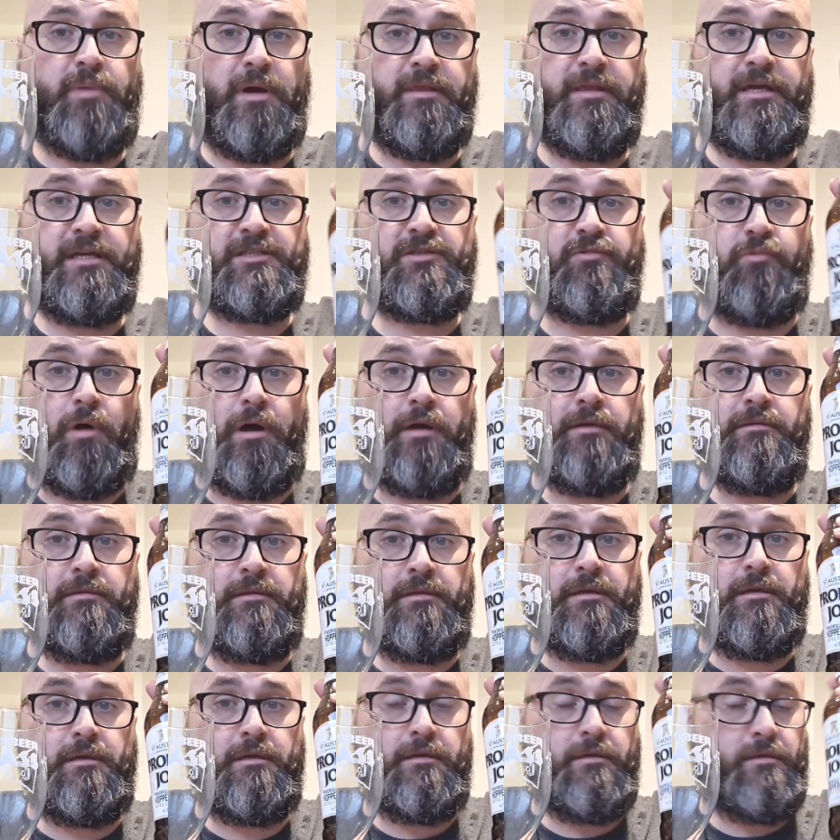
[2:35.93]
by this
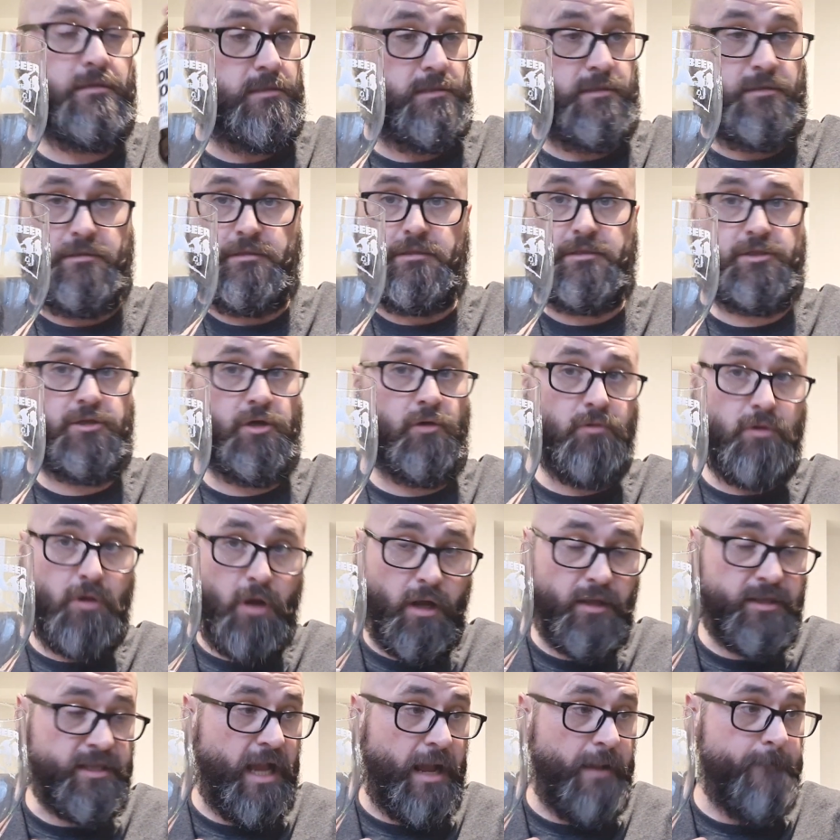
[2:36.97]
one, so
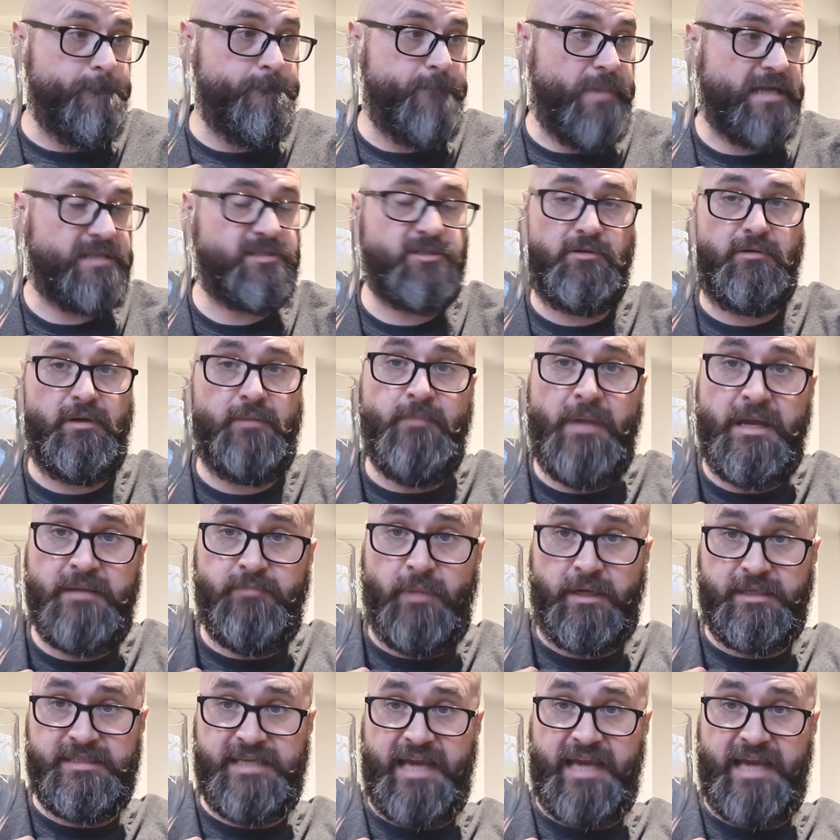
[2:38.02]
goddamn bitter it made my